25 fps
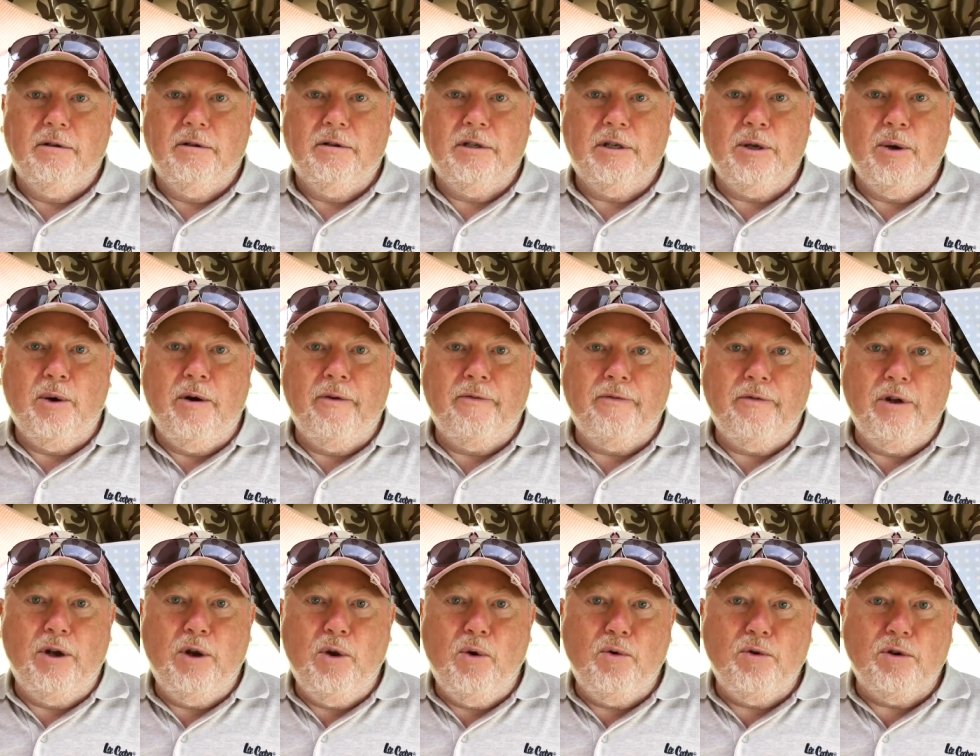so I've
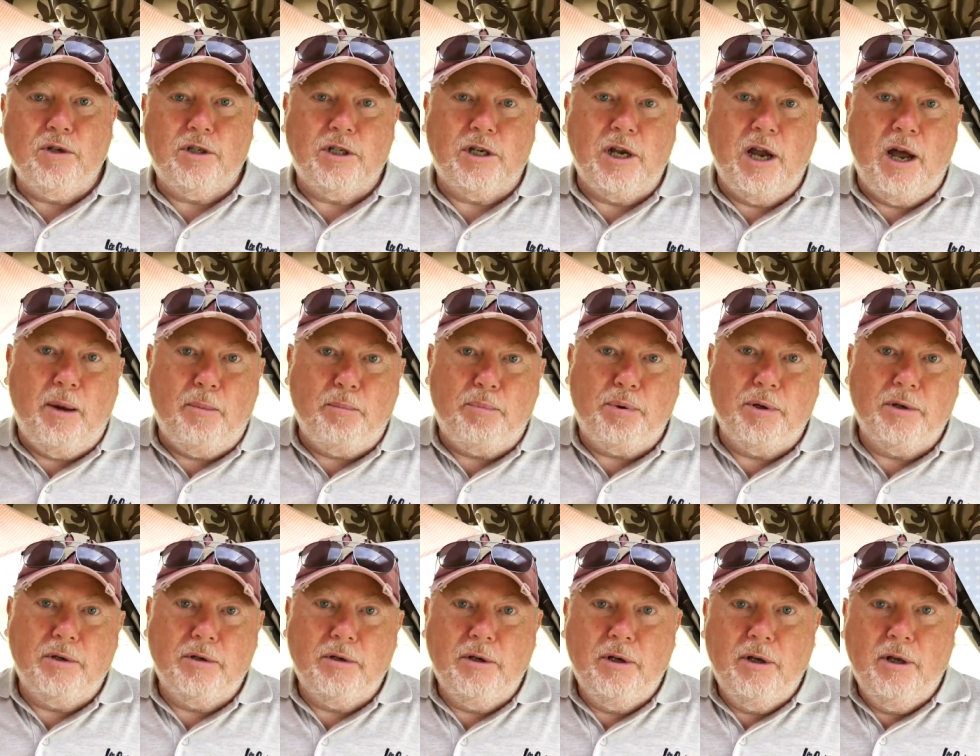launched up
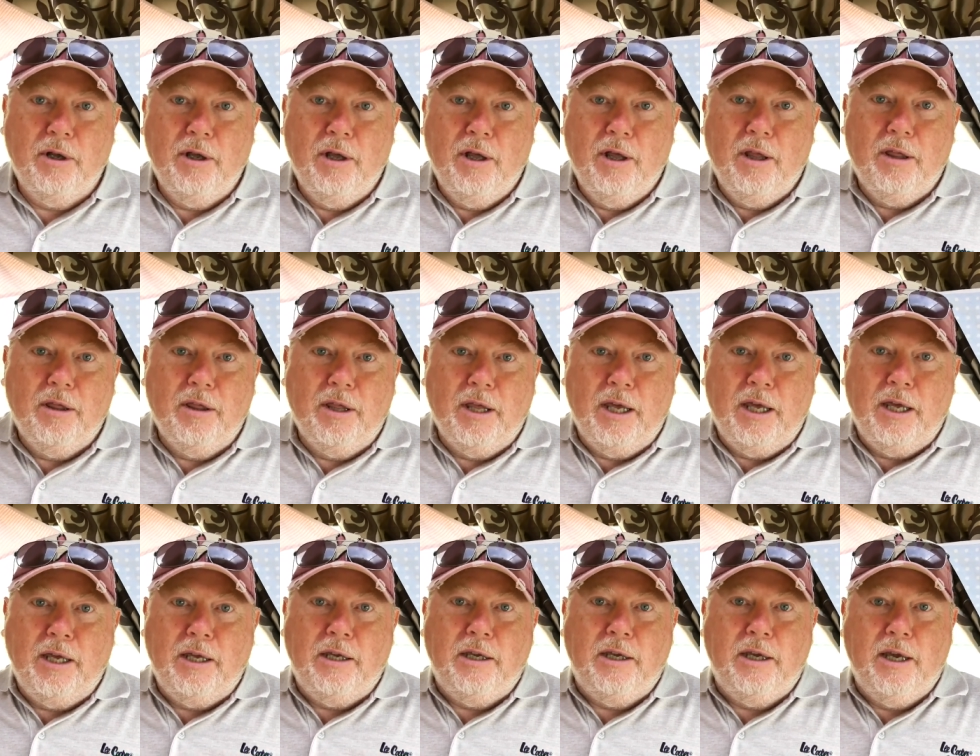
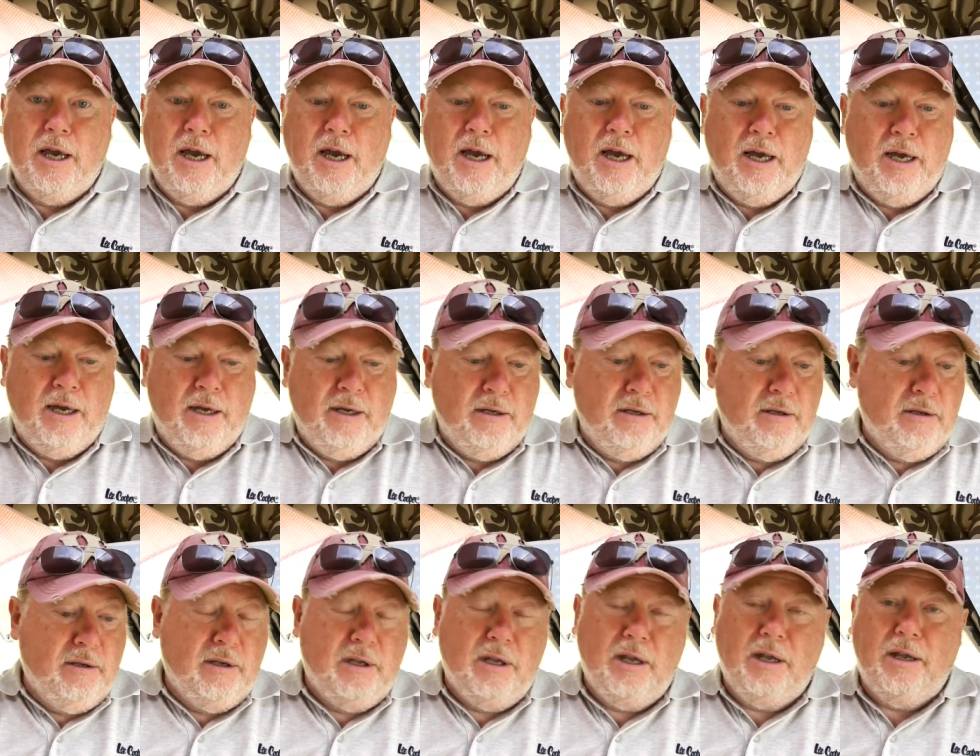the uh,
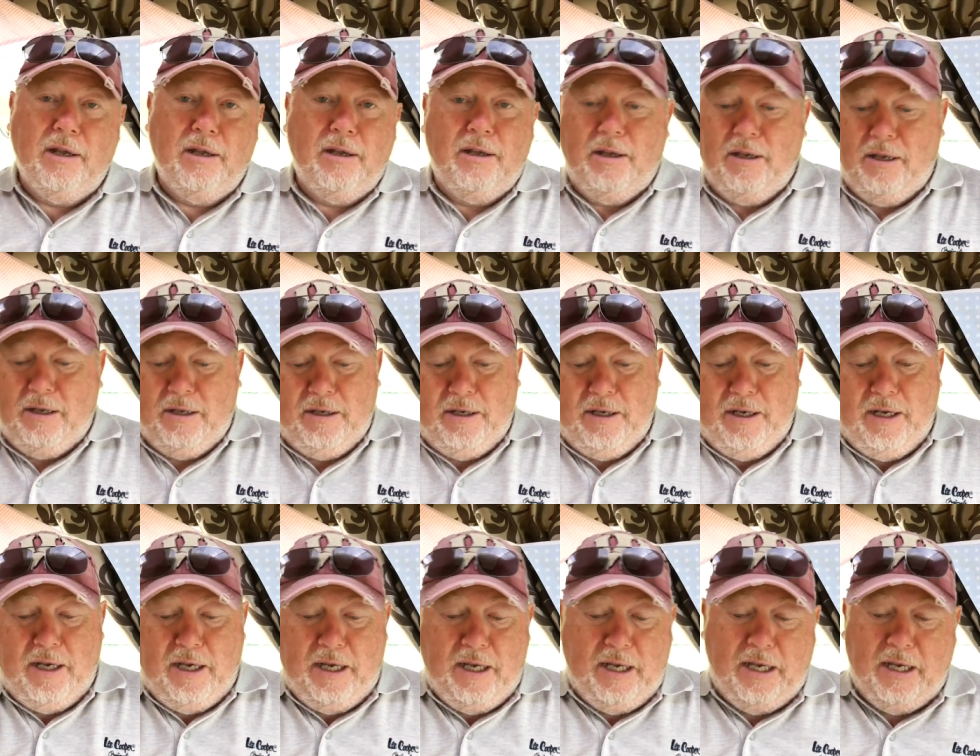uh
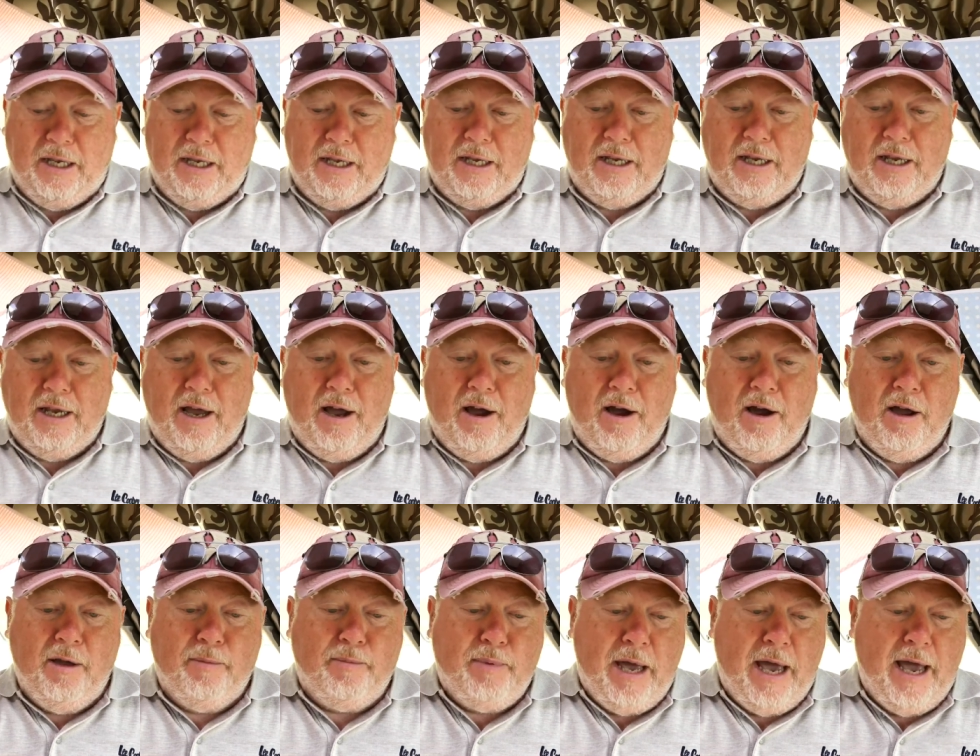
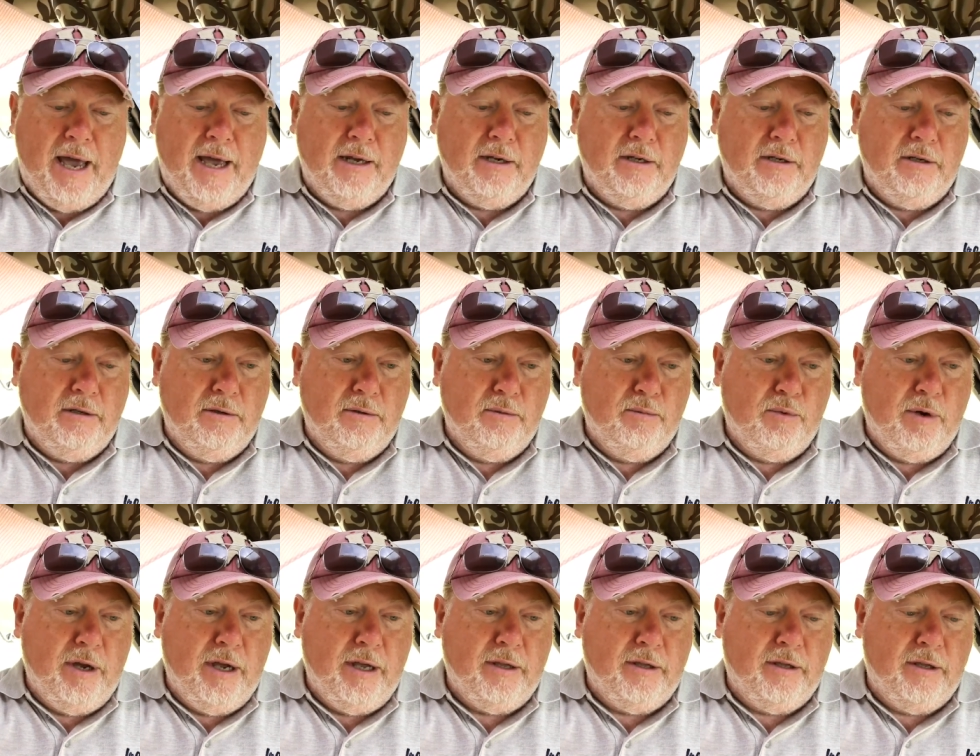iPad
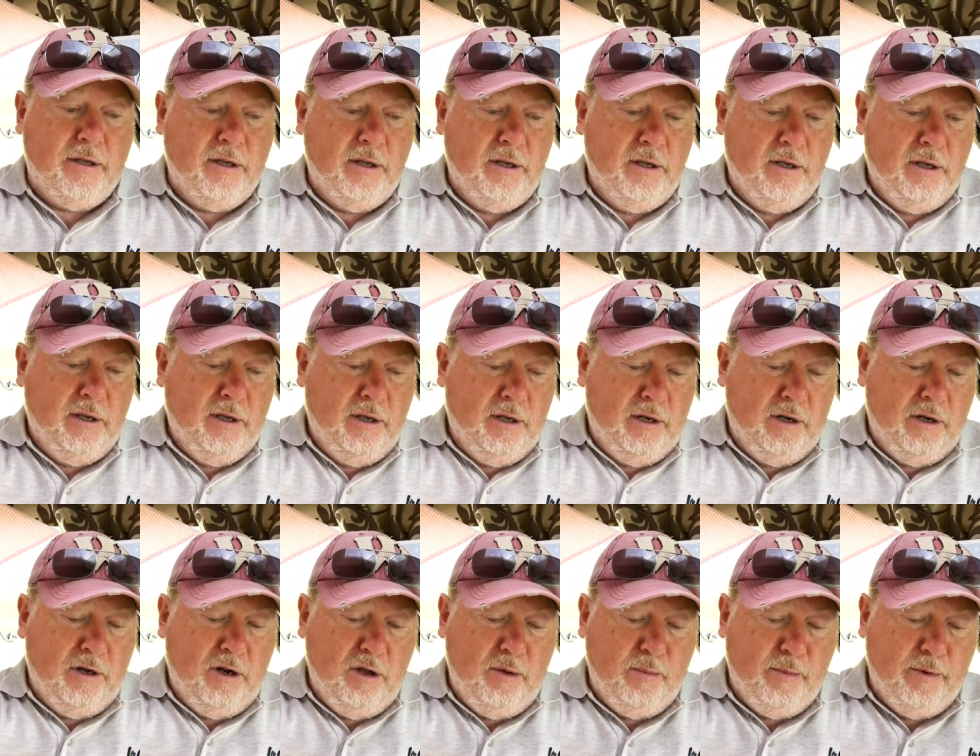with
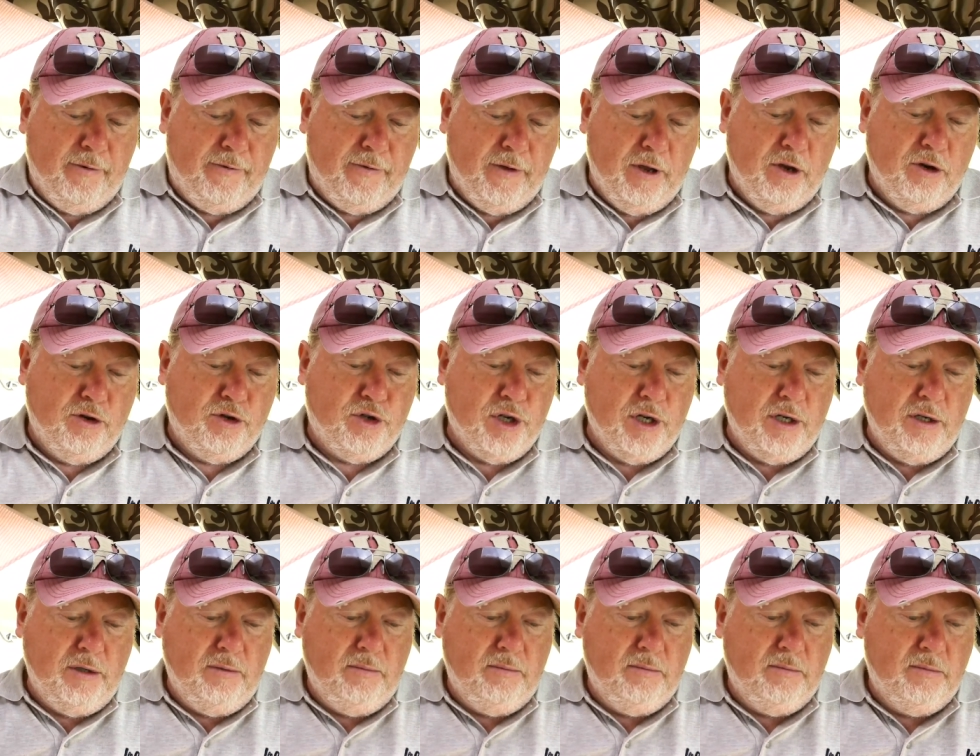
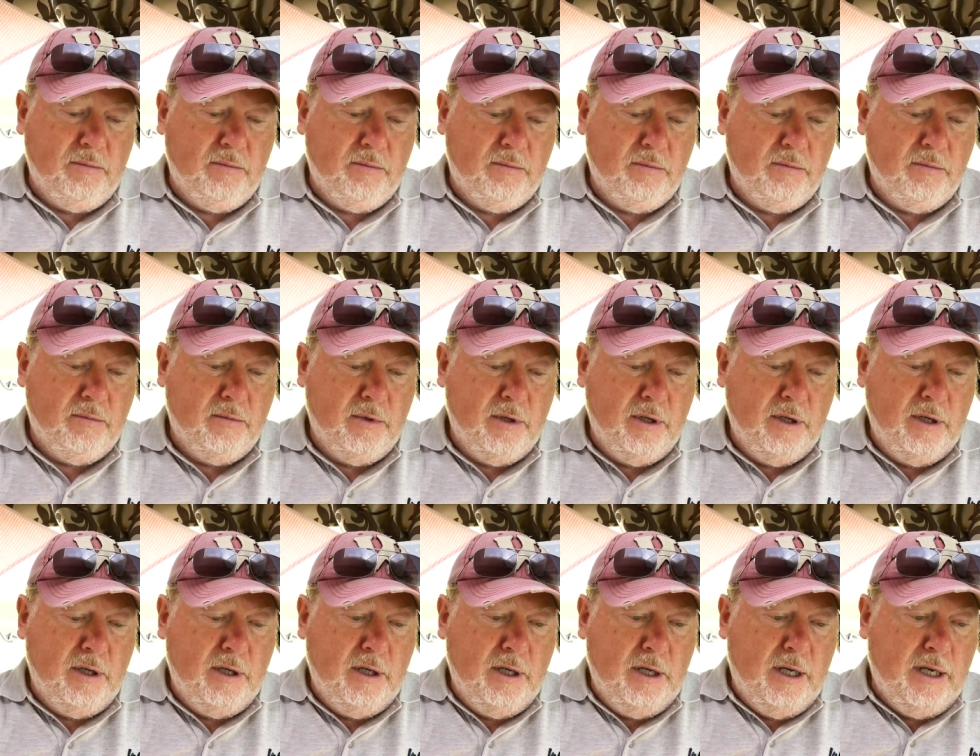LumaFusion,
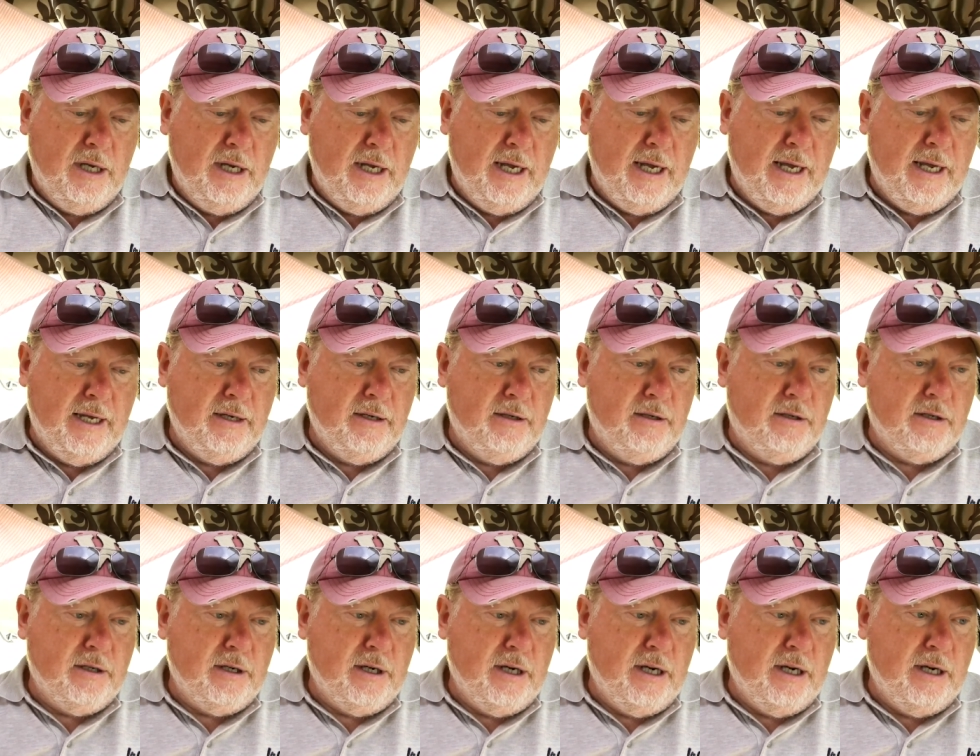
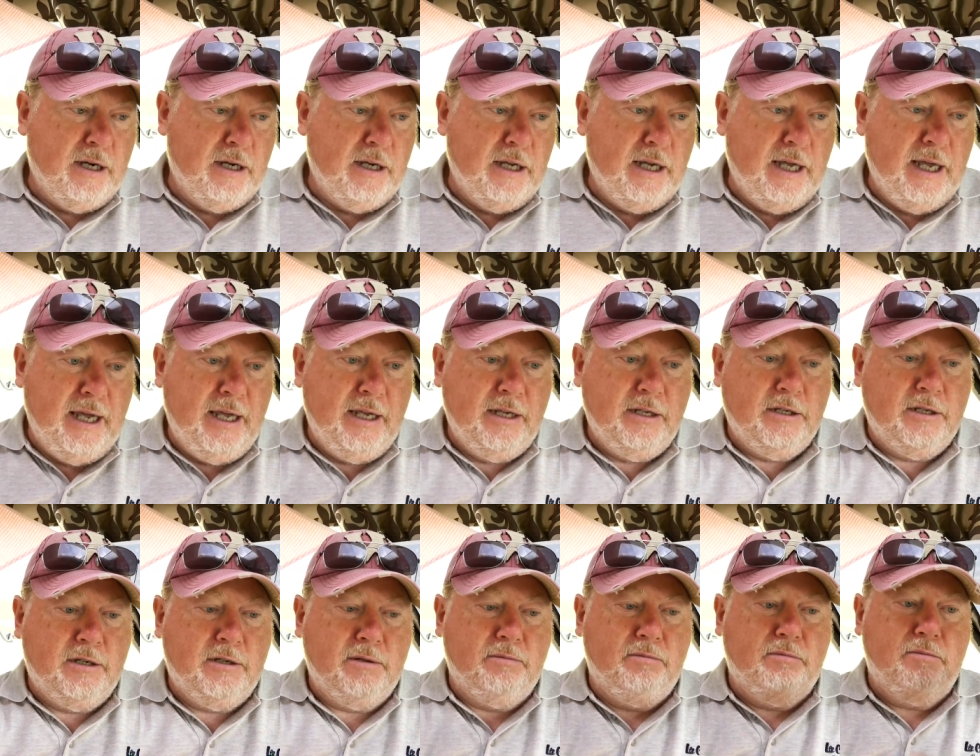and uh,
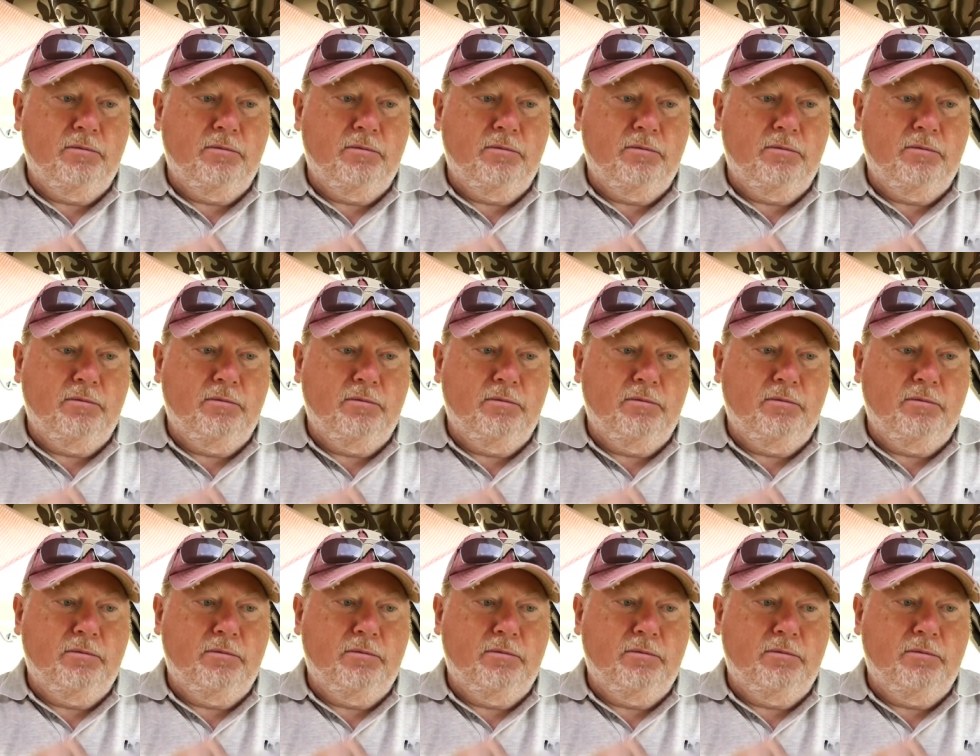here's